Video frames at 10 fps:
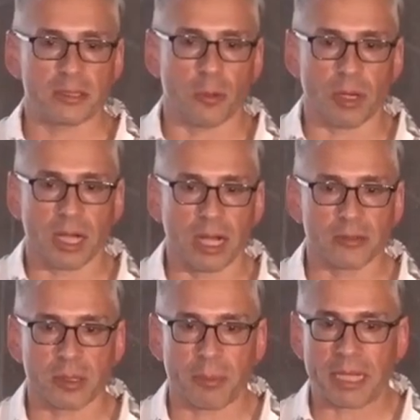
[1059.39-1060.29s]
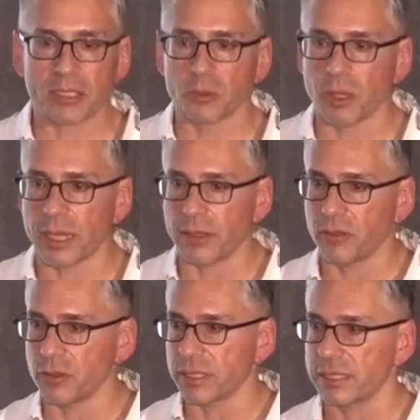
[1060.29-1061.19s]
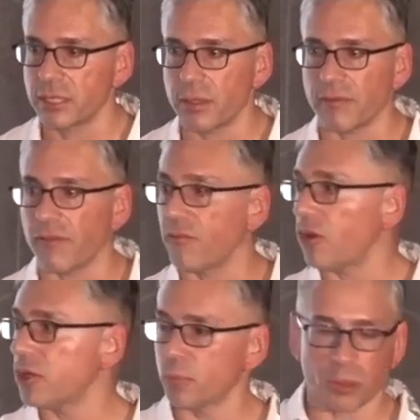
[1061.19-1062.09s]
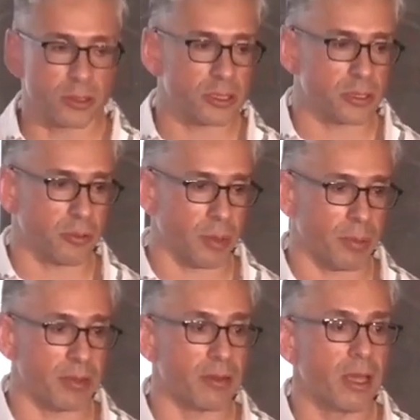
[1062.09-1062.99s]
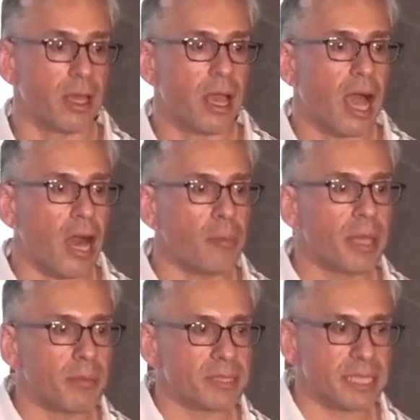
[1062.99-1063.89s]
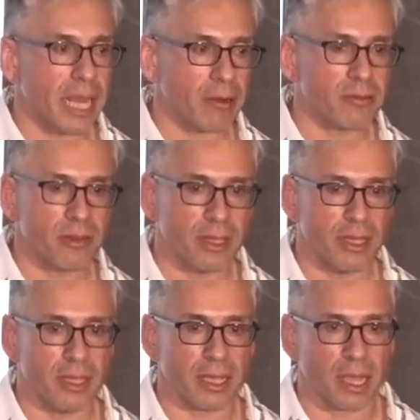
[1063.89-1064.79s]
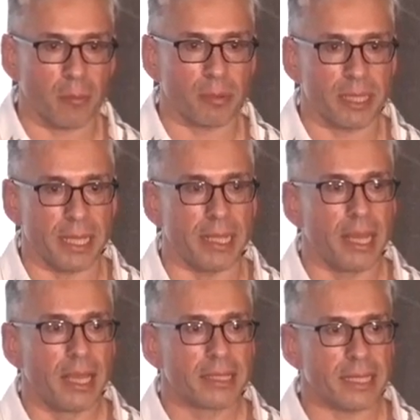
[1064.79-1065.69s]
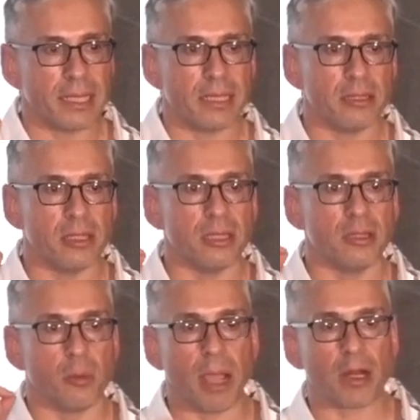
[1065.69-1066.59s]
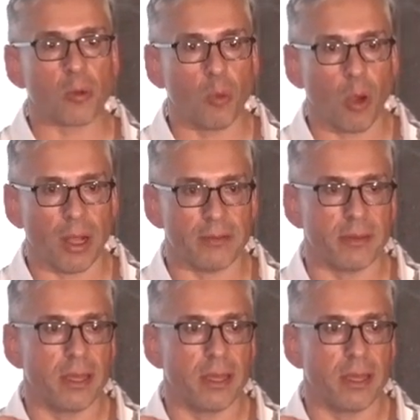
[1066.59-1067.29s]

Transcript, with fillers: And what Contract Manager will allow you to do is let's say you have a volume purchase agreement, I'll be able to guarantee a company that no matter what,